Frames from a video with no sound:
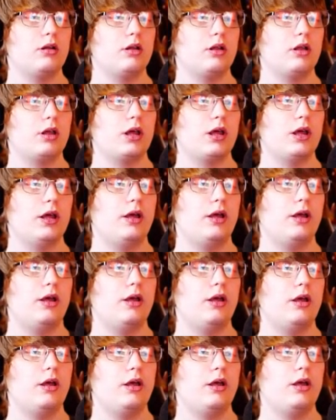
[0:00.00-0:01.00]
Yeah.
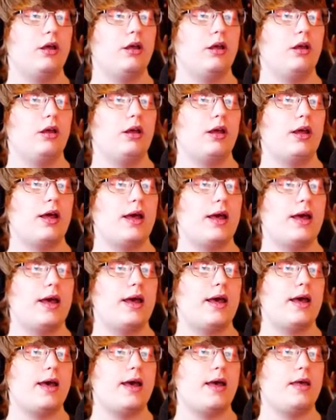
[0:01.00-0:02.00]

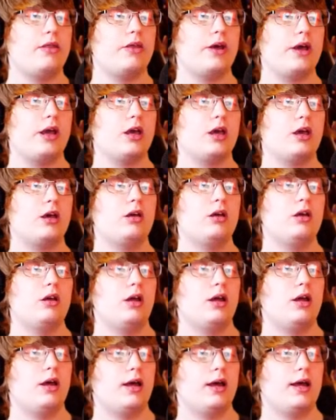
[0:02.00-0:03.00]
Uh, there you go.
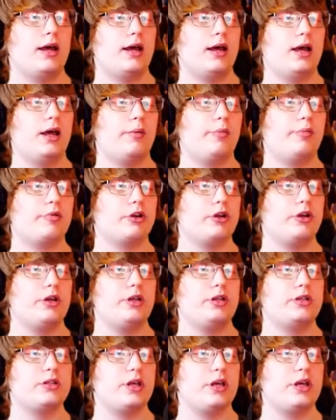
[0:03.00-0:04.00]
Uh, pretty
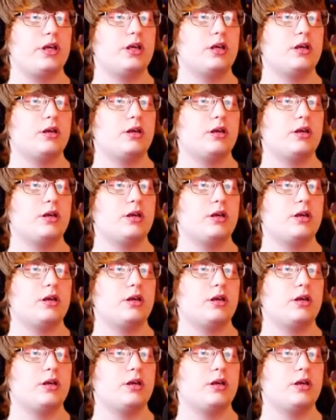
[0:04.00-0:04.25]
easy.